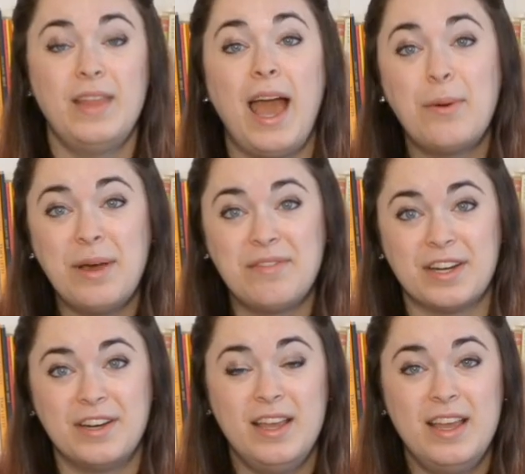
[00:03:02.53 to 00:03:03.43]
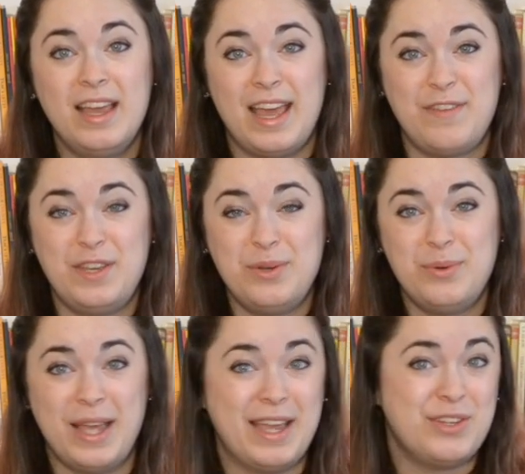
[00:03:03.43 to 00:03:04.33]
However, if
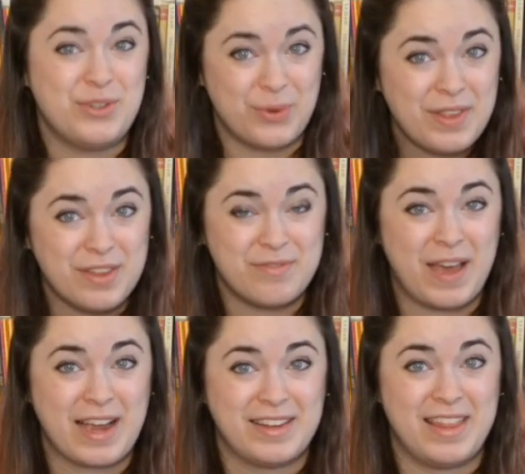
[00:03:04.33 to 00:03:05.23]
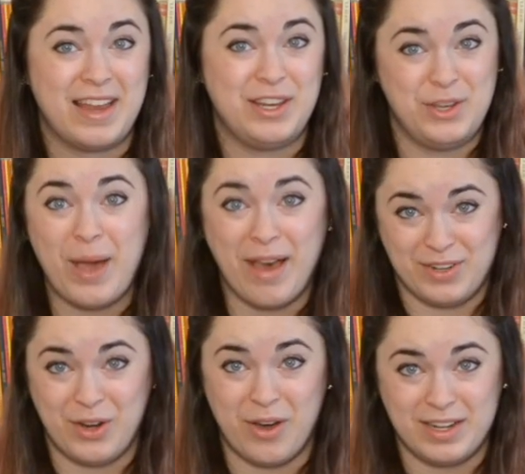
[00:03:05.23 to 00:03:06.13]
you ignore the fact that you have
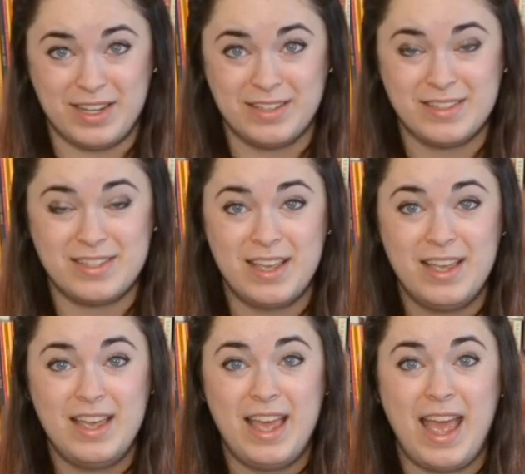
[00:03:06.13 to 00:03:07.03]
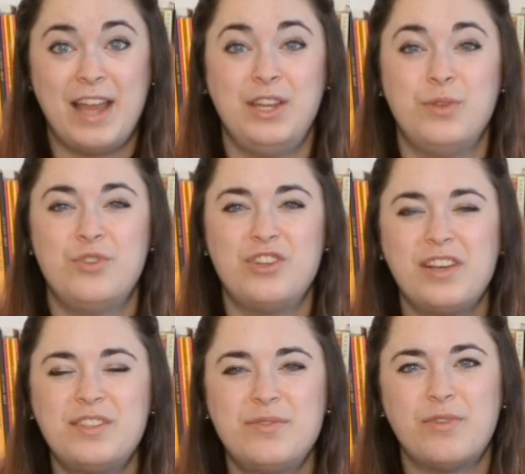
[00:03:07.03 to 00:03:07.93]
an audience and you
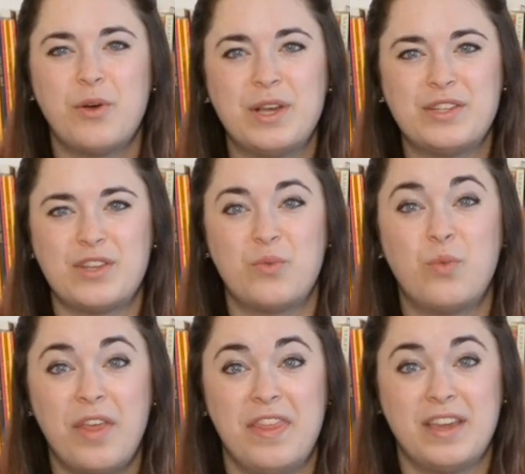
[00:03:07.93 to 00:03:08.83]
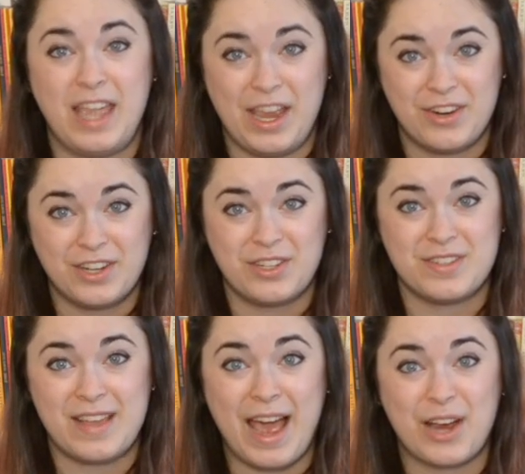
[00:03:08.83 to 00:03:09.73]
just focus on what the
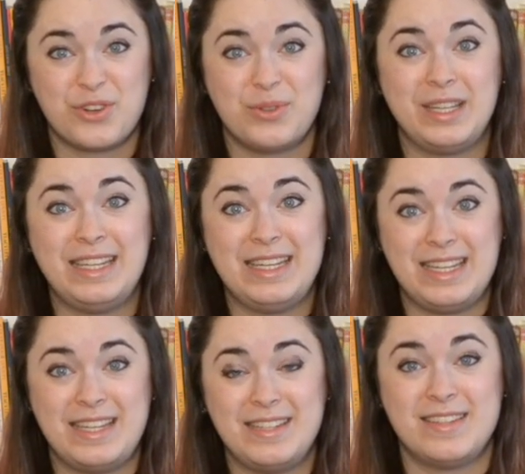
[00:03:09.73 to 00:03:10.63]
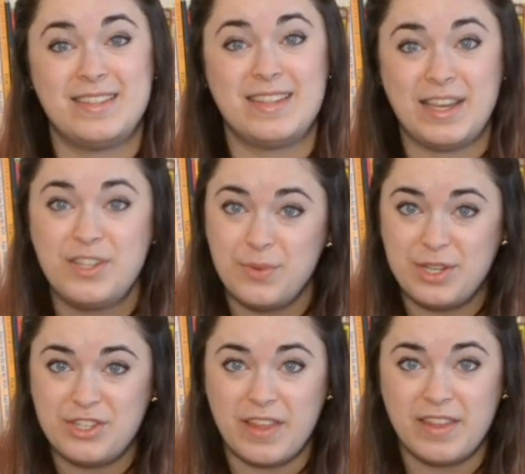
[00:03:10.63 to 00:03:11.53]
characters actually need to say to
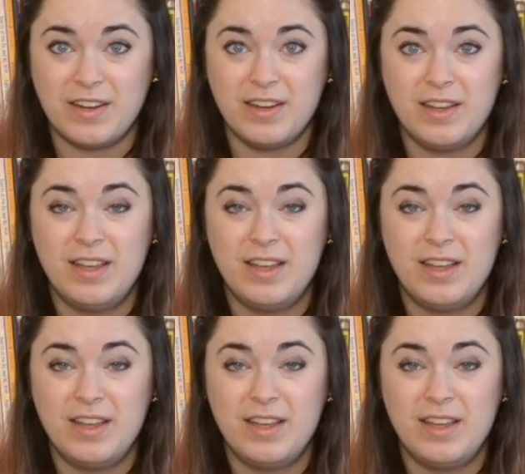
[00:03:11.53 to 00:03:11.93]
each other,